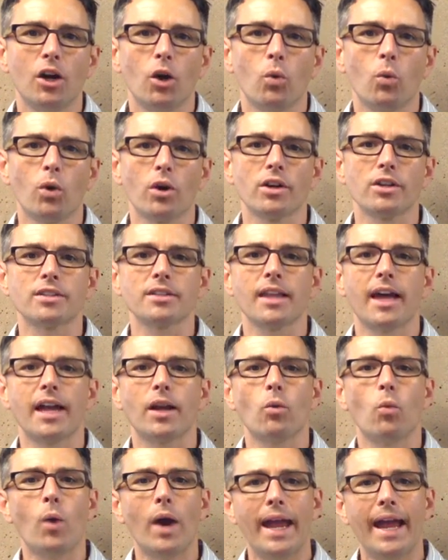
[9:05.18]
Words like
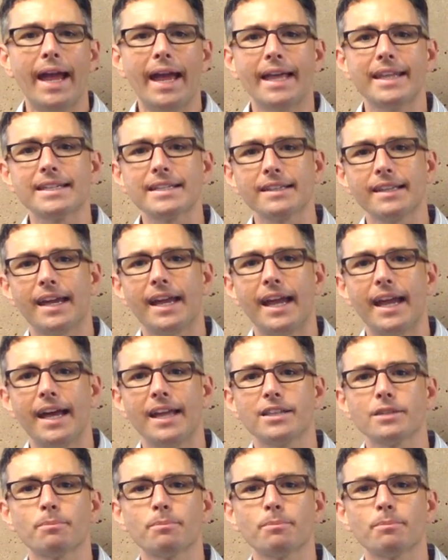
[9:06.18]
WANs, LANs,